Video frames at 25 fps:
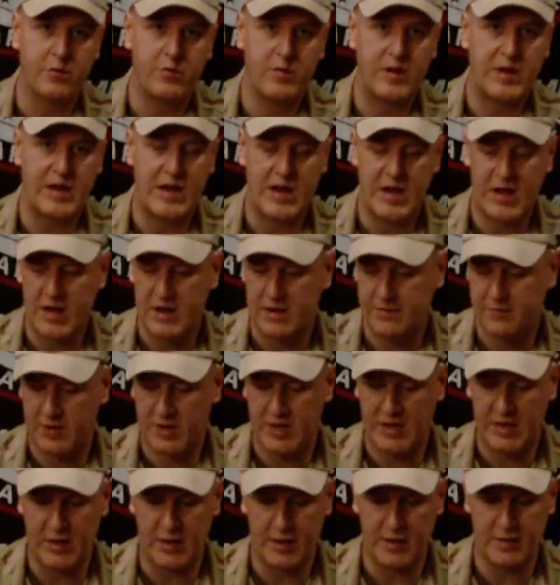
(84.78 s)
3.5
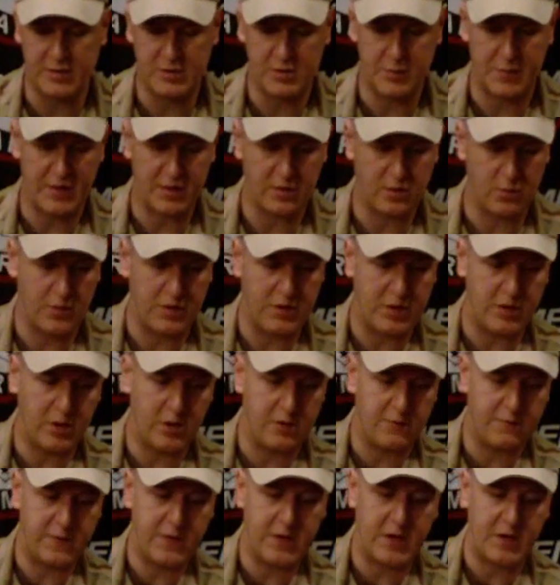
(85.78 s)
kilos, depending on whether you
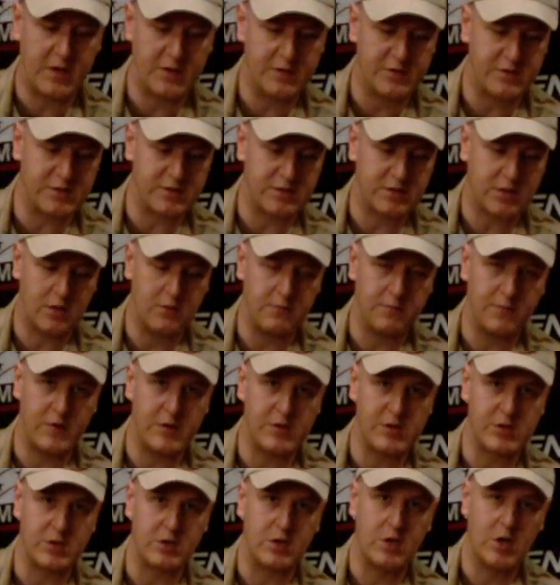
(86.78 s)
go for the Hunter scope
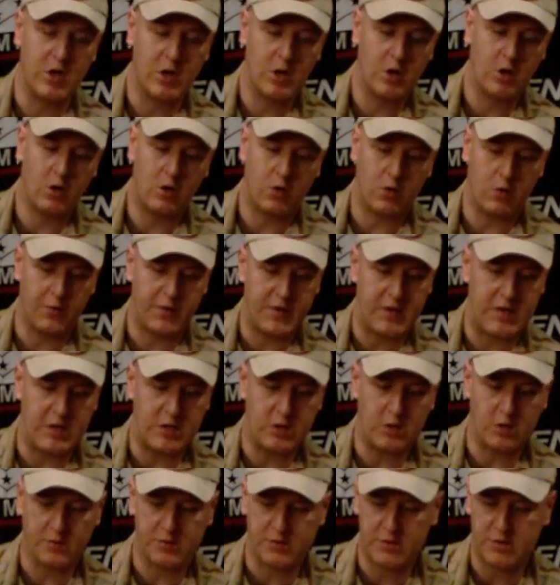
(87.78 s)
version or the
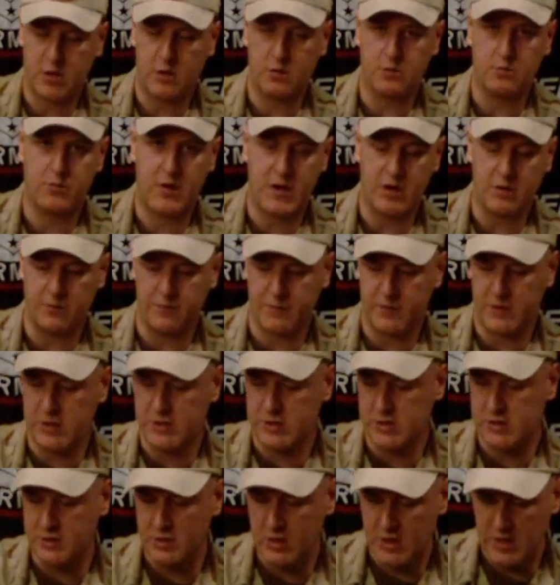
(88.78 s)
non-scope railed
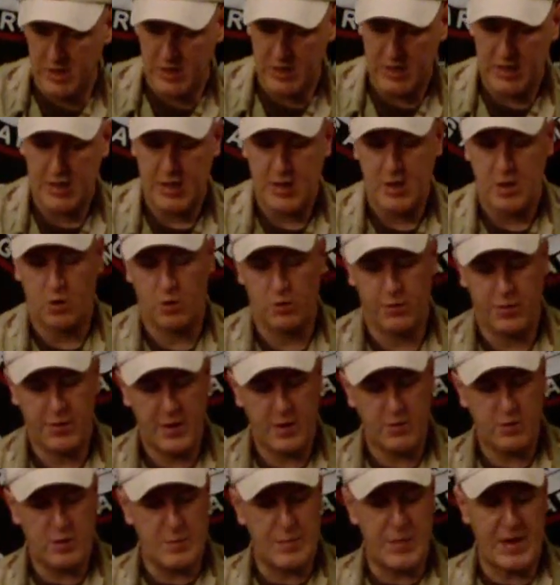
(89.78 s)
version.
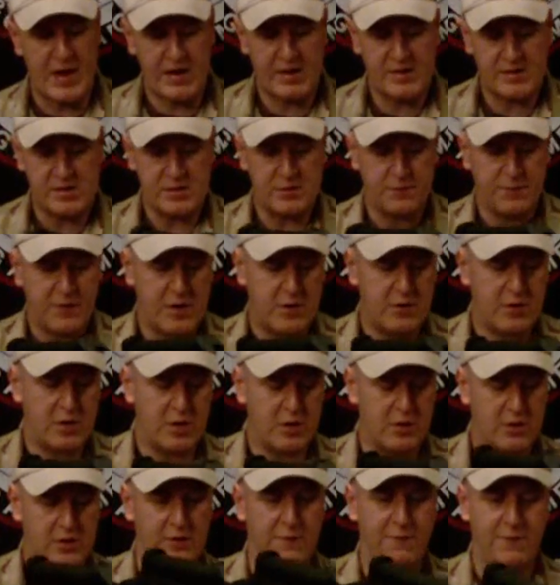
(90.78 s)
Although the balance is very
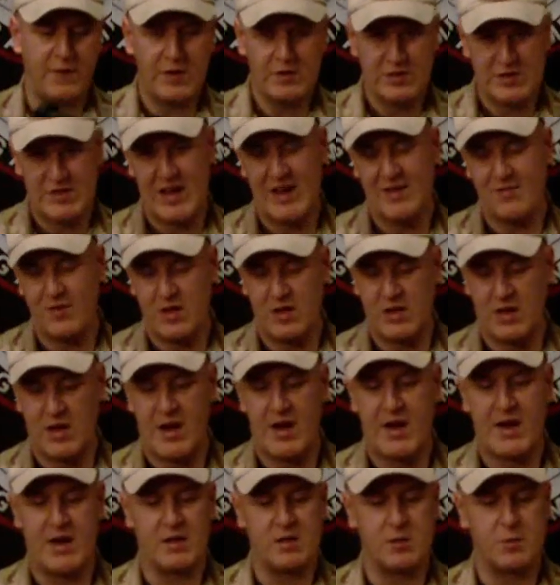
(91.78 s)
good, it feels heavy in your
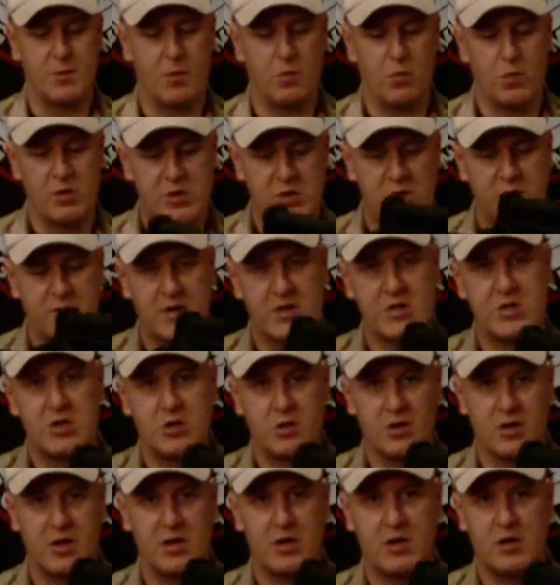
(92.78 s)
hands, but once you've
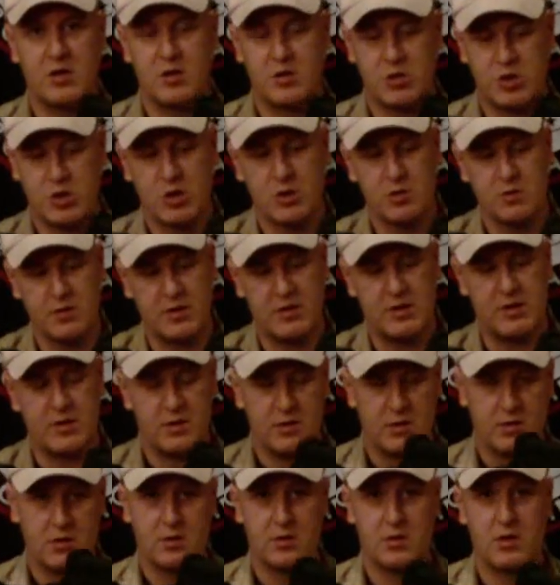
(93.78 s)
actually got it shouldered,
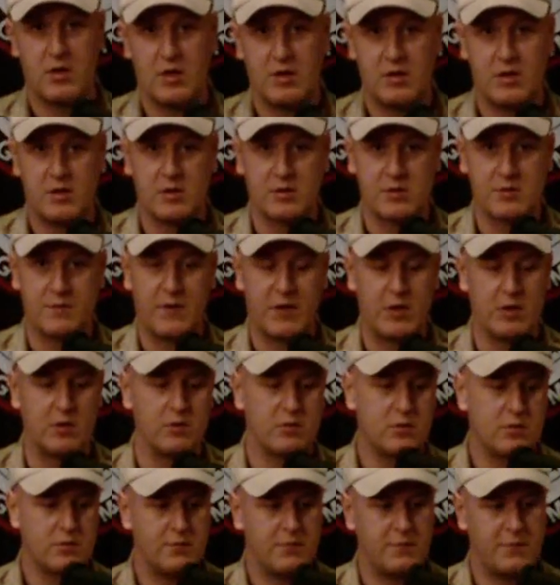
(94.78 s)
it does
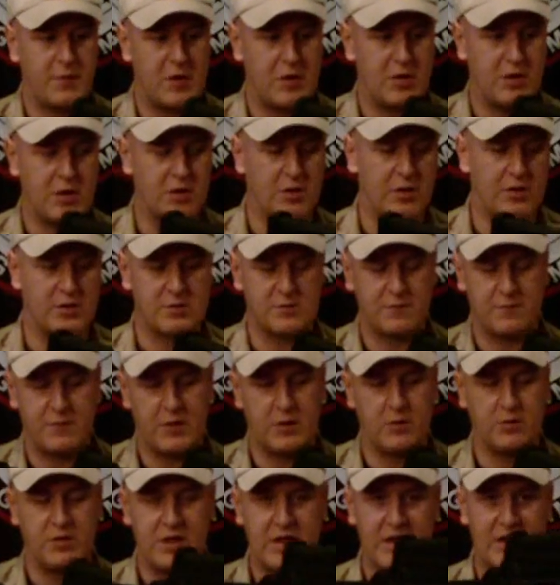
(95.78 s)
feel very good. It doesn't
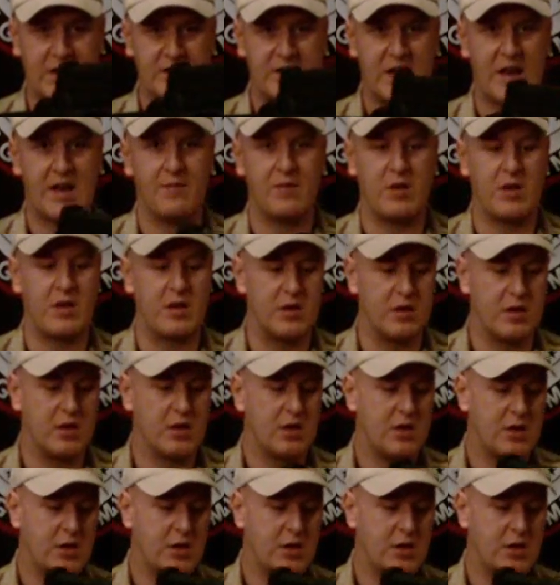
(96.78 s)
feel nearly as heavy